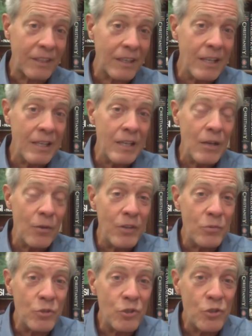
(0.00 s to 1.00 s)
This was
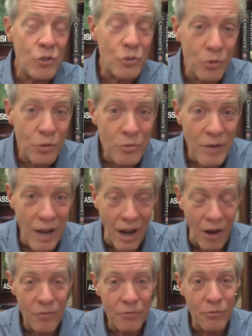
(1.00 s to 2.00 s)
true now
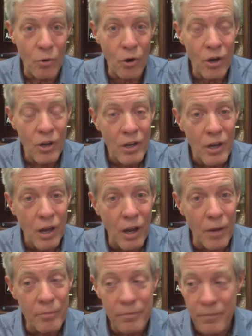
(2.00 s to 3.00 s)
for
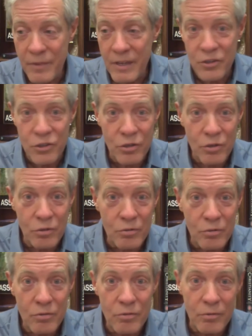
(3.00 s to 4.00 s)
these two
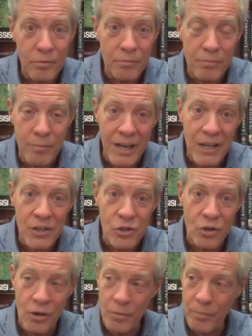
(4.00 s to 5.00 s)
major
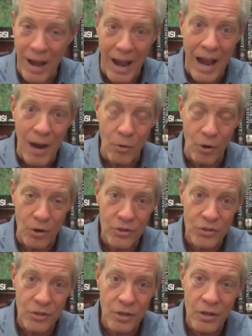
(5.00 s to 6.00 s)
powers,
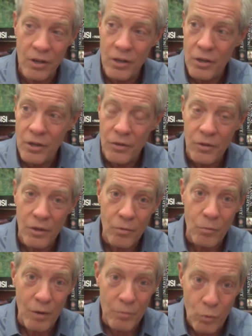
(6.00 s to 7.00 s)
the what
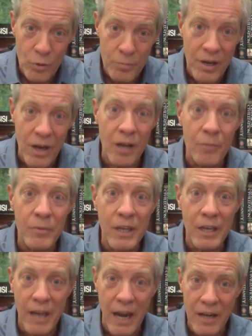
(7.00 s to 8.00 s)
would become the
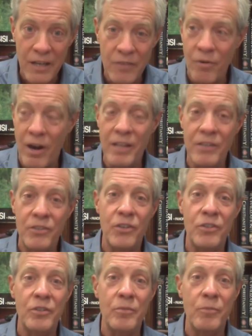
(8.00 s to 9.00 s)
Akkadian writing
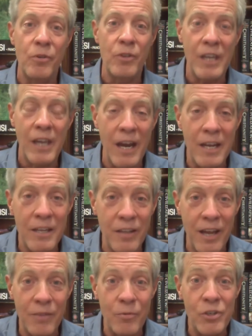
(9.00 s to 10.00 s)
system or the Akkadian
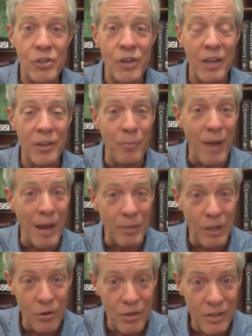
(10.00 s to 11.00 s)
language and
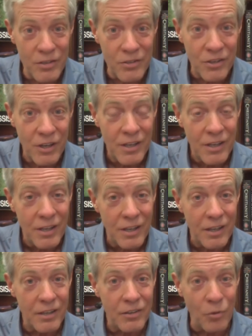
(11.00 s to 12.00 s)
Babylonians in
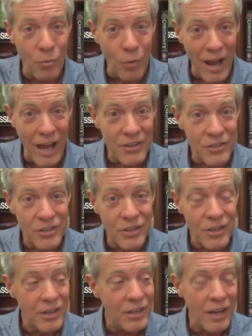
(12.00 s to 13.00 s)
the west
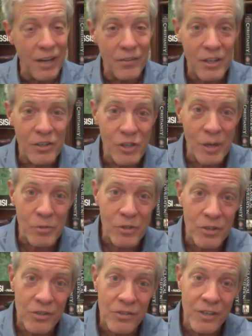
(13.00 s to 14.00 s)
and the
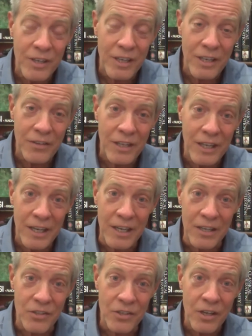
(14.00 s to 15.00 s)
Egyptians in the east.
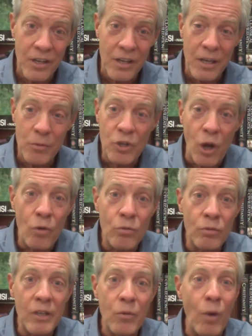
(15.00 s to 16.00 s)
It was only
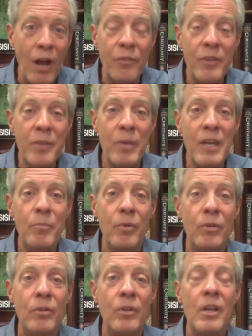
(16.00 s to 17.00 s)
wealthy people
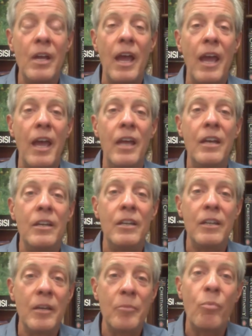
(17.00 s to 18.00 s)
and
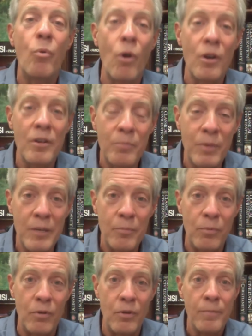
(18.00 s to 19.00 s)
important
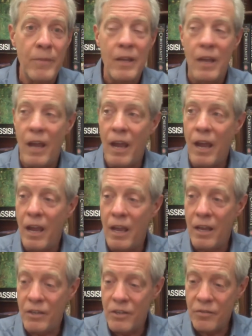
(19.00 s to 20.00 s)
people and
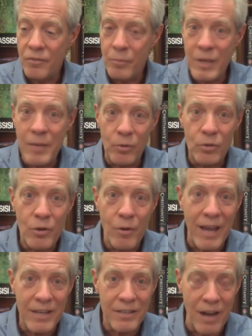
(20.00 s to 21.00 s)
people who had
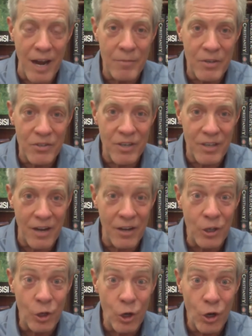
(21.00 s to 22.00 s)
time to sit down and
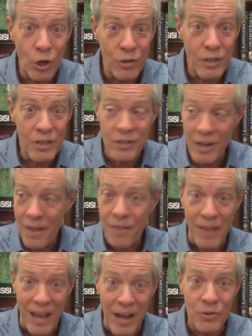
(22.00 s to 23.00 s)
learn these
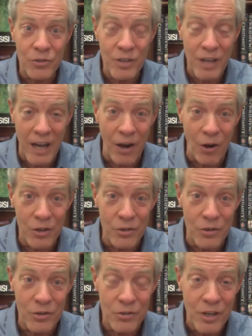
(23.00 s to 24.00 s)
1,000 characters
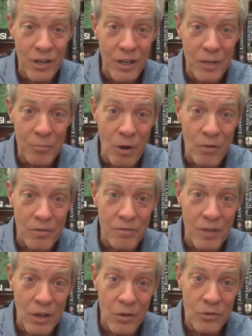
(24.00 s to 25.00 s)
in both of
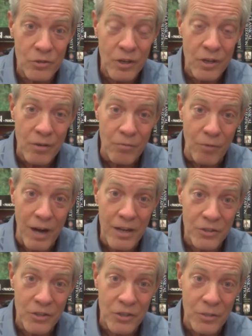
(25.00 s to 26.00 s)
those writing
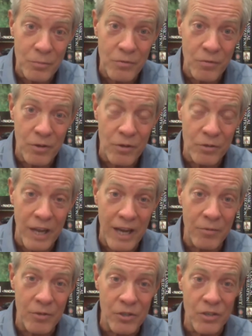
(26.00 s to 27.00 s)
systems for those
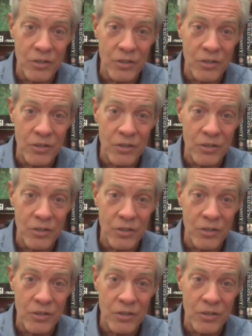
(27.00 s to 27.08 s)
languages,